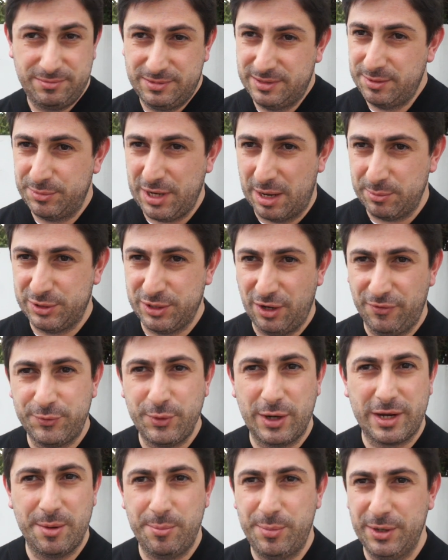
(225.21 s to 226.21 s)
sometimes
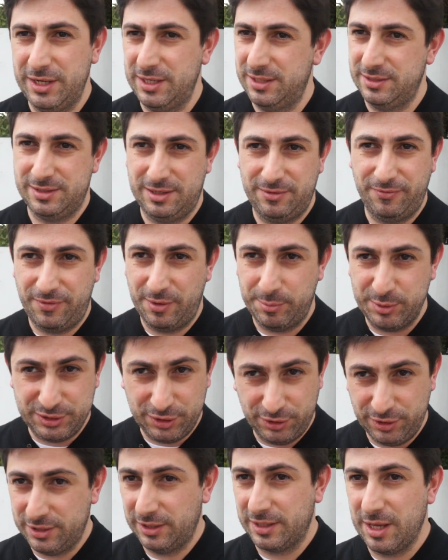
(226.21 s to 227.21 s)
software companies and
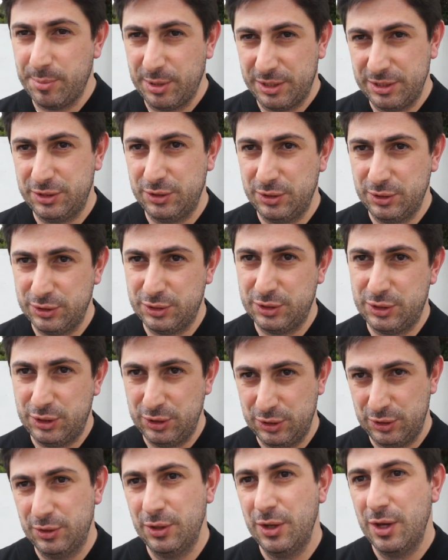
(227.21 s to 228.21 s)
pharmaceutical companies use
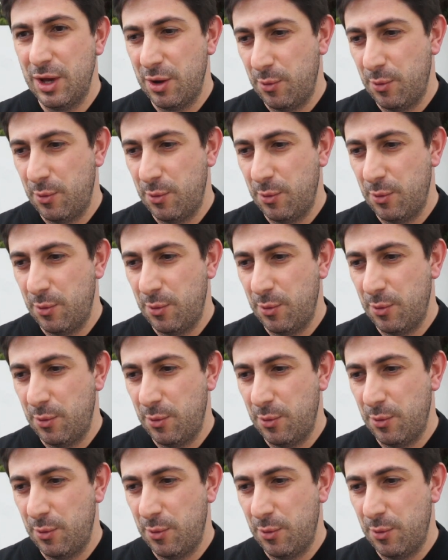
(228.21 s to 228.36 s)
to